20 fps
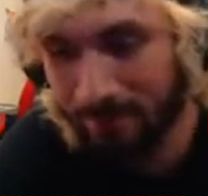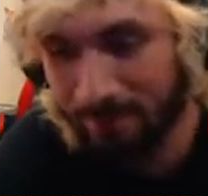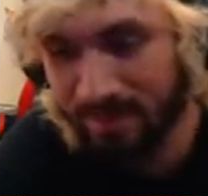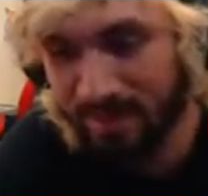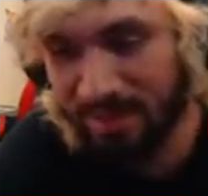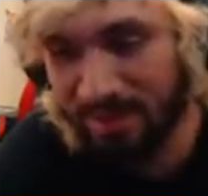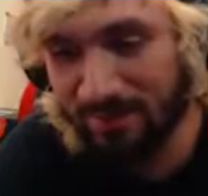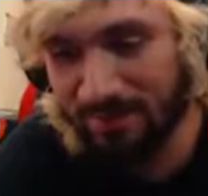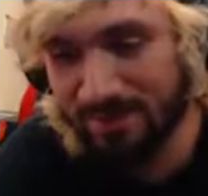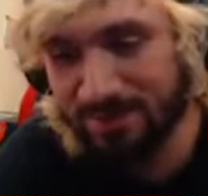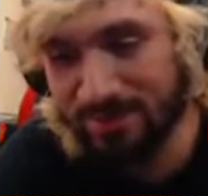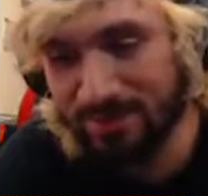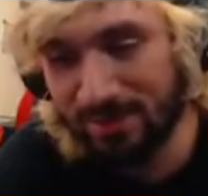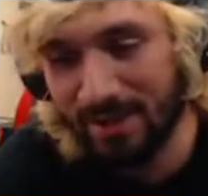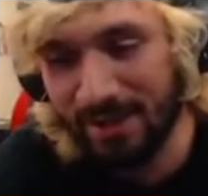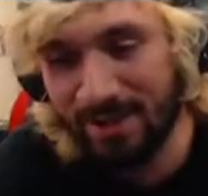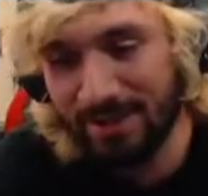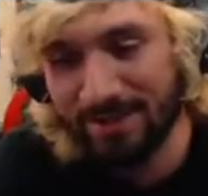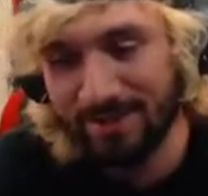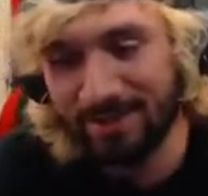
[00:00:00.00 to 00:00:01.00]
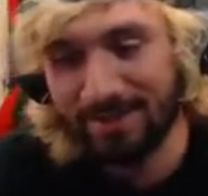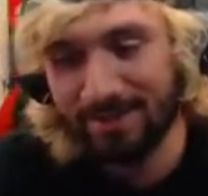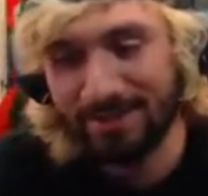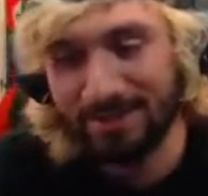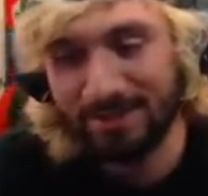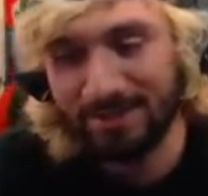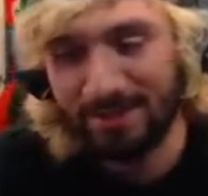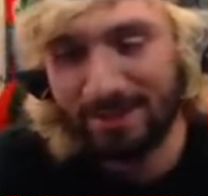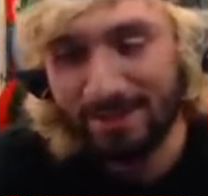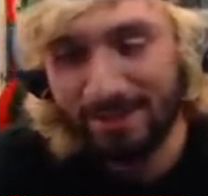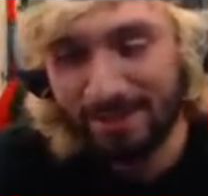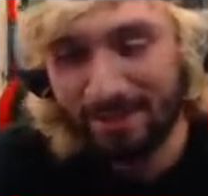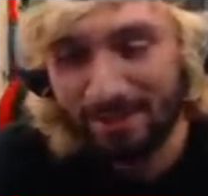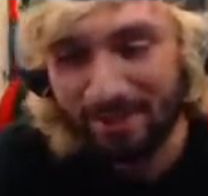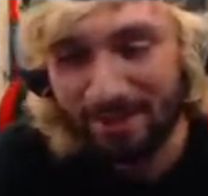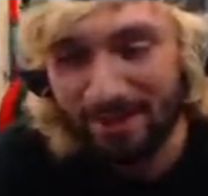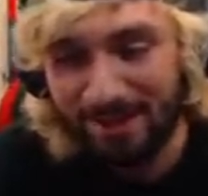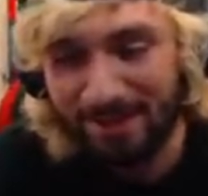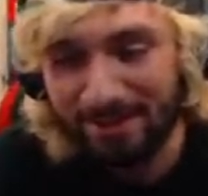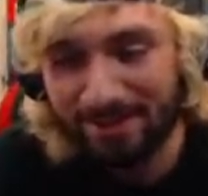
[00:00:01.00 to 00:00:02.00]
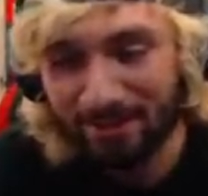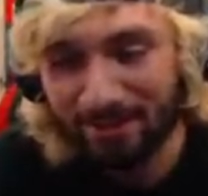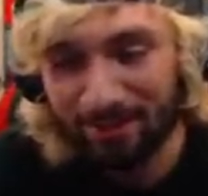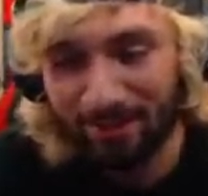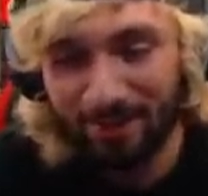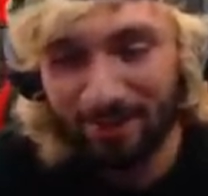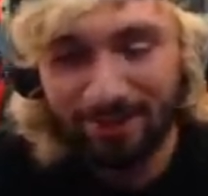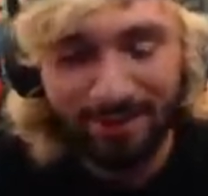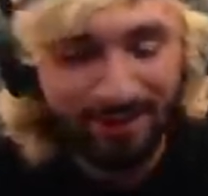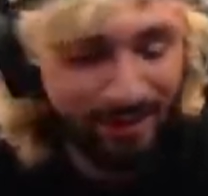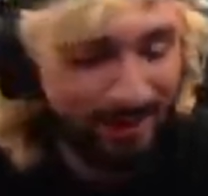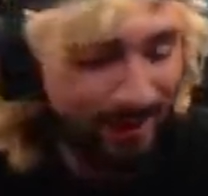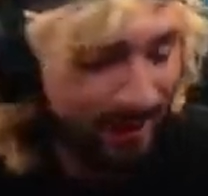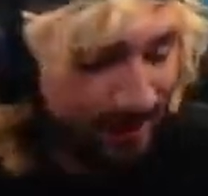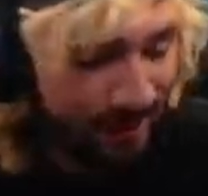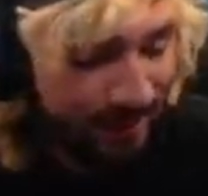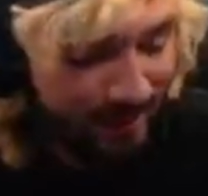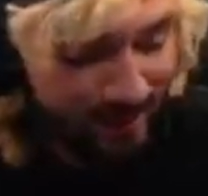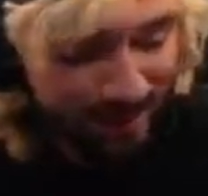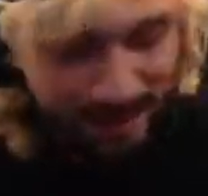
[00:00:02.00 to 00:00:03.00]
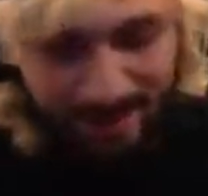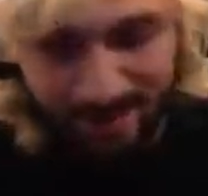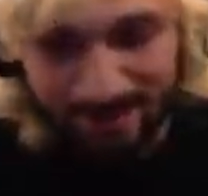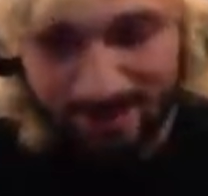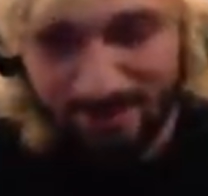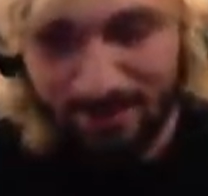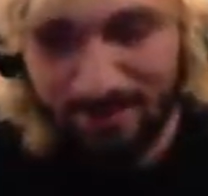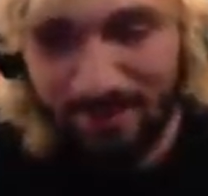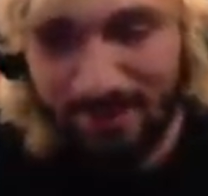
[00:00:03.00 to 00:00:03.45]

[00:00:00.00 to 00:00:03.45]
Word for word: Give it to A's. A's don't want it. Yeah, to me.